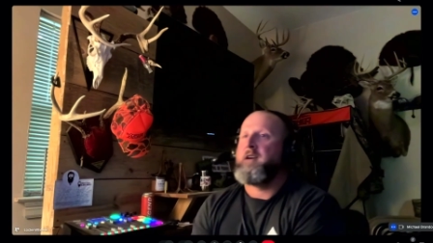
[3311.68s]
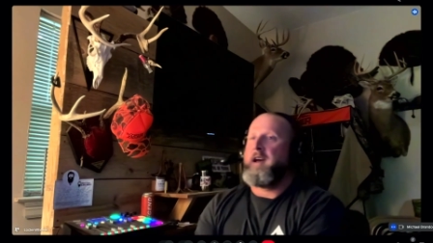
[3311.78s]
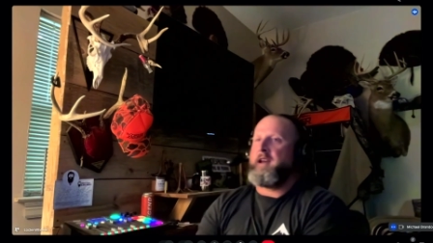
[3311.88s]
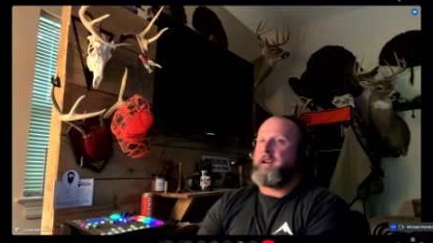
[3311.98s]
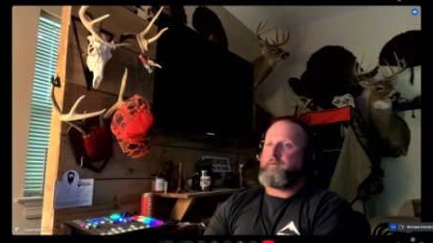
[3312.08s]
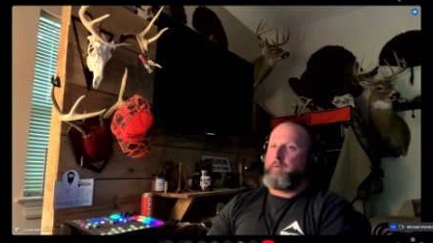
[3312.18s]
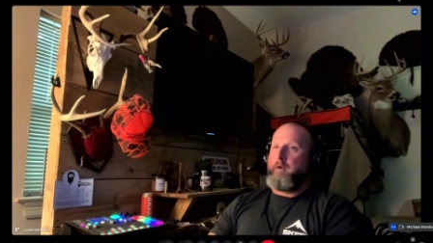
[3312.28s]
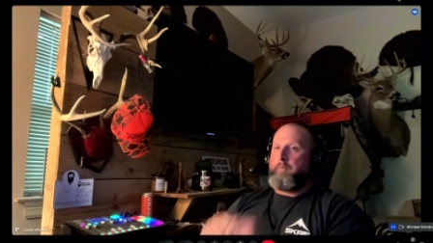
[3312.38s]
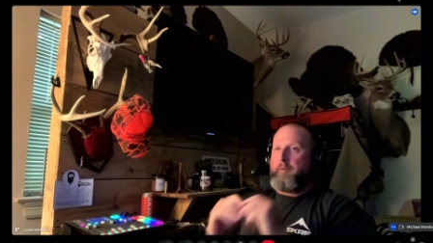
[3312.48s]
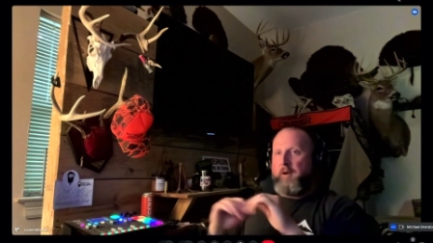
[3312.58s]
and it's real
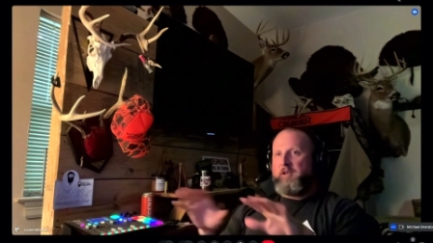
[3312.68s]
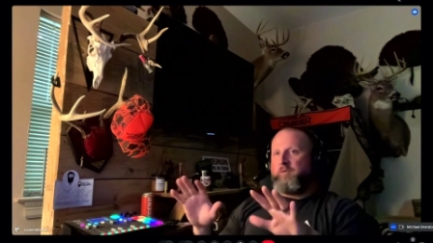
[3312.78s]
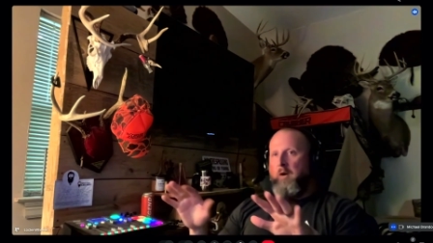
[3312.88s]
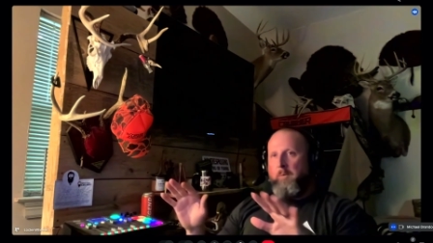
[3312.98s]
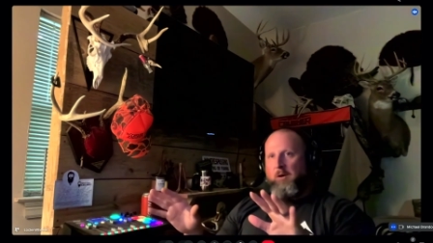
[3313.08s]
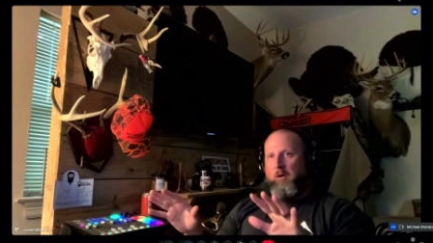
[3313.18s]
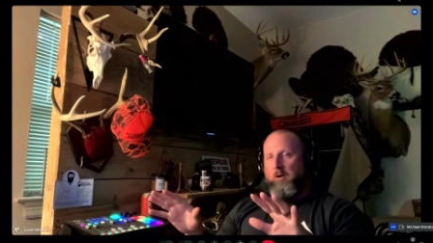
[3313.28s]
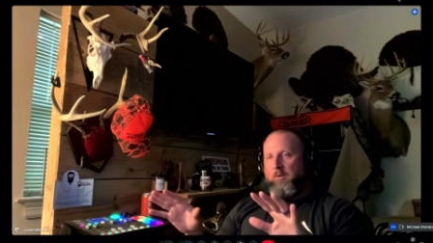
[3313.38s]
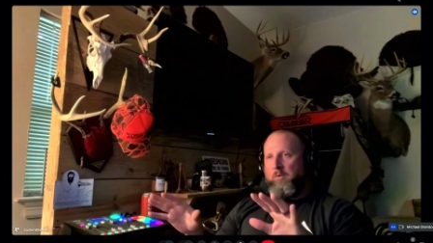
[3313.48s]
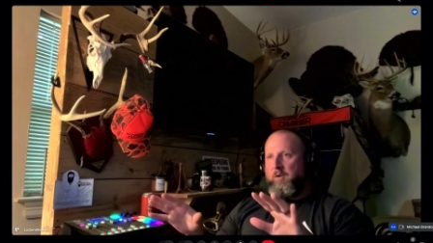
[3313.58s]
pretty swampy
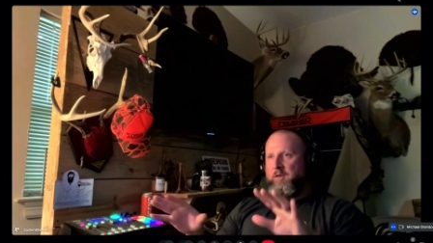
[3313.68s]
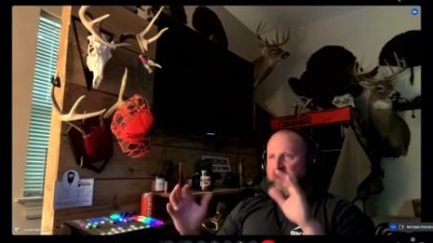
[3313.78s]
hardwoods,